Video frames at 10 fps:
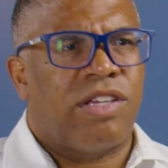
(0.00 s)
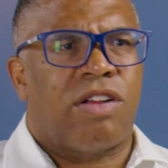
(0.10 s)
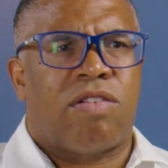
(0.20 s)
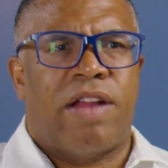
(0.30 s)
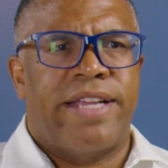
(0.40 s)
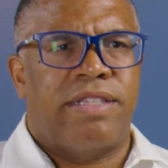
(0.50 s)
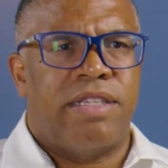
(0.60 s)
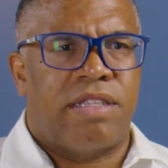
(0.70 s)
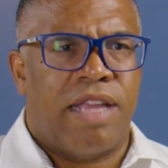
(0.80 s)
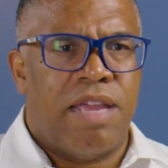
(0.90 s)
a crazy
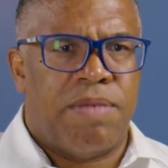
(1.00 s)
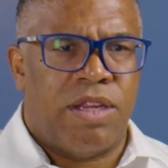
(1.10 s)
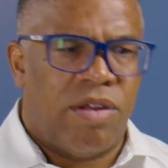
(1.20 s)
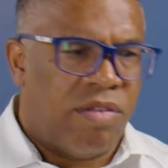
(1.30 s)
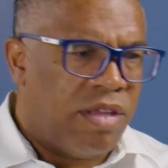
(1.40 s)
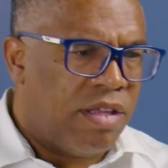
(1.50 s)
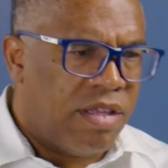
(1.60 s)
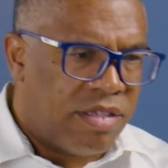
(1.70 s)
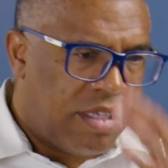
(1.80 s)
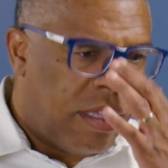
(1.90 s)
statement. You know, they
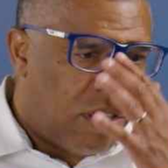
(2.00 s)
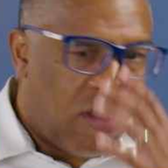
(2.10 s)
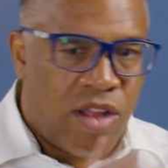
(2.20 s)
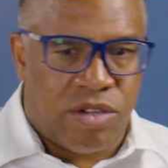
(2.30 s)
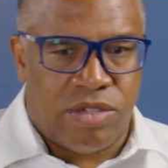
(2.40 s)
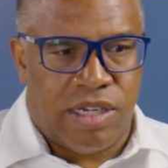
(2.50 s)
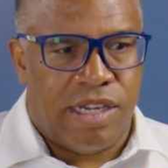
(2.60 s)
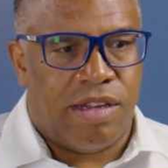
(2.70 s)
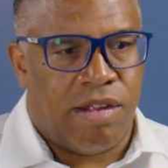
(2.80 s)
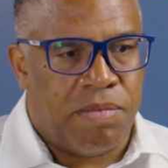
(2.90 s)
see the doctors and
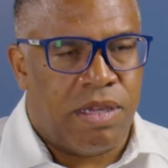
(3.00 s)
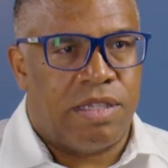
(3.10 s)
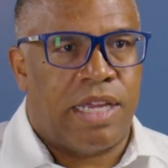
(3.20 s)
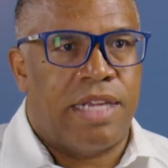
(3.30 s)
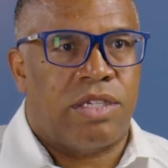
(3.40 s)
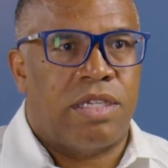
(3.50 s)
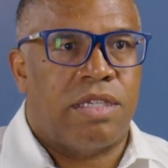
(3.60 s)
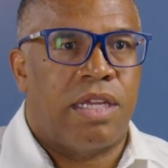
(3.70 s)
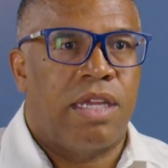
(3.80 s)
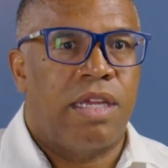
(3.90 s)
need the
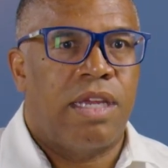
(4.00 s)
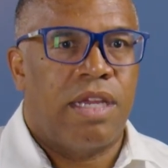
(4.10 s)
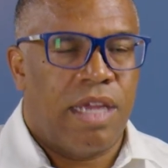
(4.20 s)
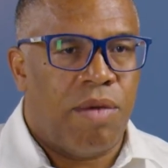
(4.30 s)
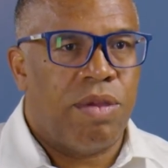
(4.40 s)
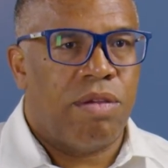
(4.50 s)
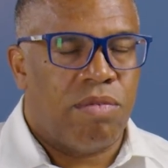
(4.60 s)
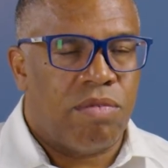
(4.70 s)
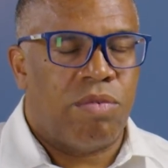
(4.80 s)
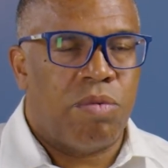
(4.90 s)
immunizations. Yeah, we
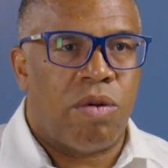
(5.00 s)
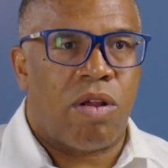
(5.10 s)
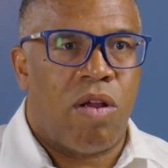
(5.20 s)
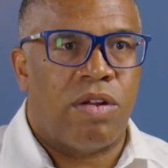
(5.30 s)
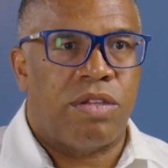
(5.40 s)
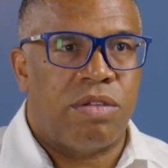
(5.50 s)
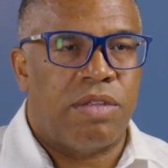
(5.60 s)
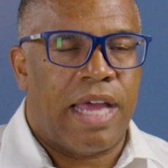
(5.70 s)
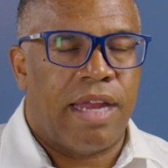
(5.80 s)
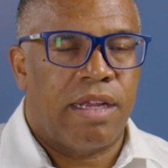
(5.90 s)
work hard to do
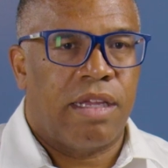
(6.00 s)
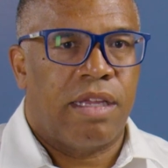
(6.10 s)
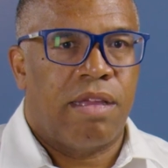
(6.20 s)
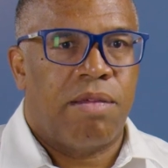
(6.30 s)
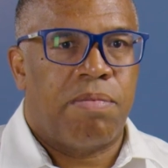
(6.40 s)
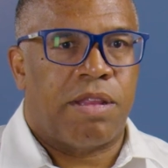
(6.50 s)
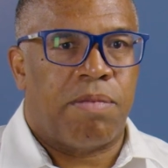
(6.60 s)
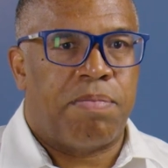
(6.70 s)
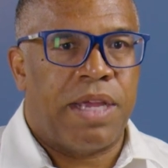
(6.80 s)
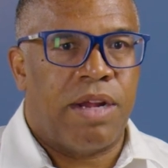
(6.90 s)
that. But
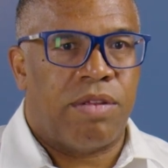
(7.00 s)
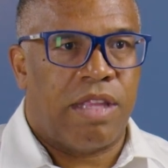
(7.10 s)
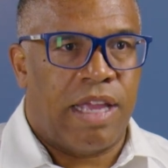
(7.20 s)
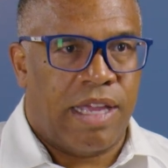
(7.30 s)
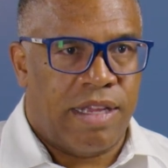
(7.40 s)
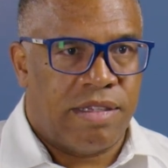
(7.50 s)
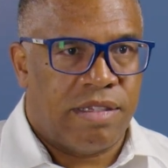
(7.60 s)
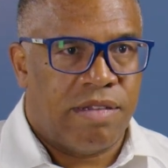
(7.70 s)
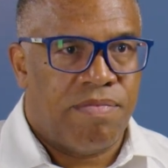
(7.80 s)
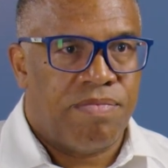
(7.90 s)
the bigger thing
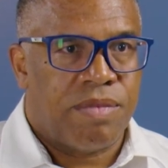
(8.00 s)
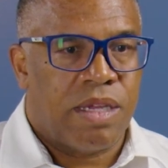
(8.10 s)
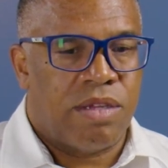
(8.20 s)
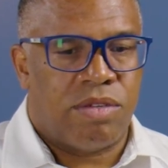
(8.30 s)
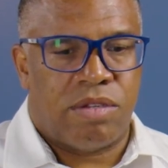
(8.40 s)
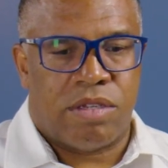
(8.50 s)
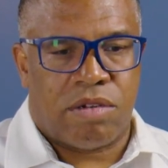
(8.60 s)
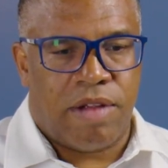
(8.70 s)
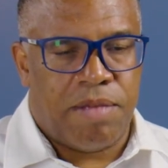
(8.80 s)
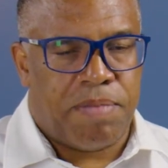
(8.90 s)
is there's this
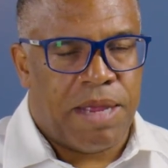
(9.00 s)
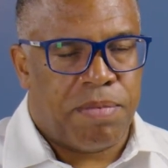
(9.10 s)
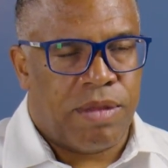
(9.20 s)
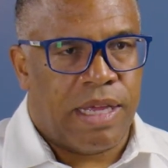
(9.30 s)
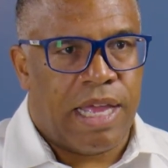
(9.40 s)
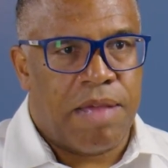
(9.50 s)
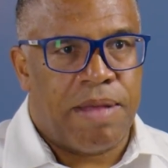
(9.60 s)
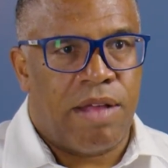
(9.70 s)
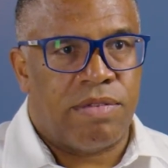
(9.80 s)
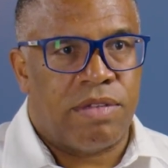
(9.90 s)
great paper that came
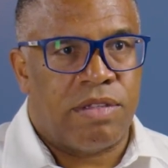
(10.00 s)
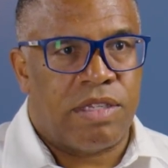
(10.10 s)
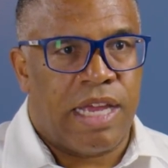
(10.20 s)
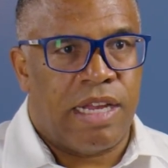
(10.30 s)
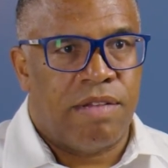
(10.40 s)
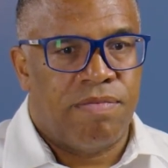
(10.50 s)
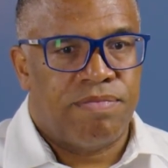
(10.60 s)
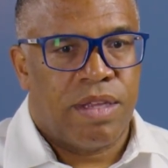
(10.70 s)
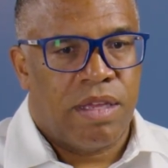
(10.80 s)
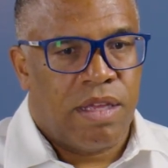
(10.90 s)
out and said,
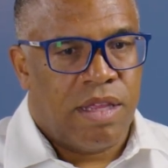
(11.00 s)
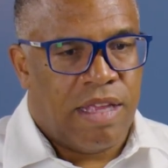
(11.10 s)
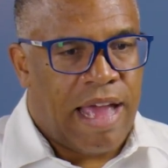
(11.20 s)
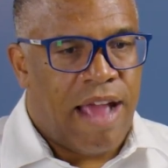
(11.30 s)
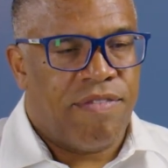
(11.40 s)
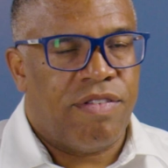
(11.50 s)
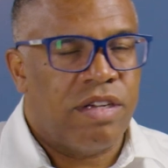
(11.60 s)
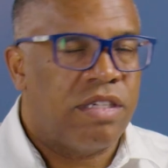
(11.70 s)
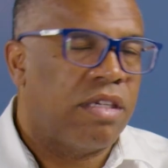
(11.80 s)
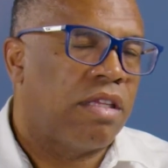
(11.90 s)
the
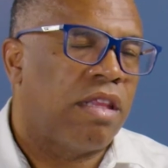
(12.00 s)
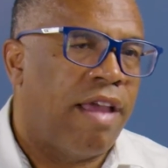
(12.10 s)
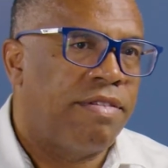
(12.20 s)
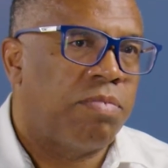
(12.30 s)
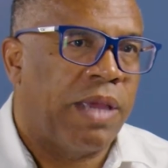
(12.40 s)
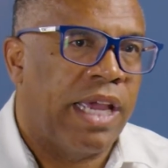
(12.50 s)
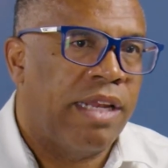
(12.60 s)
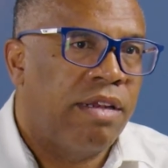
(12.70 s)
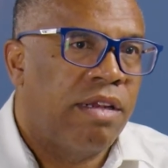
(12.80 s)
average lifespan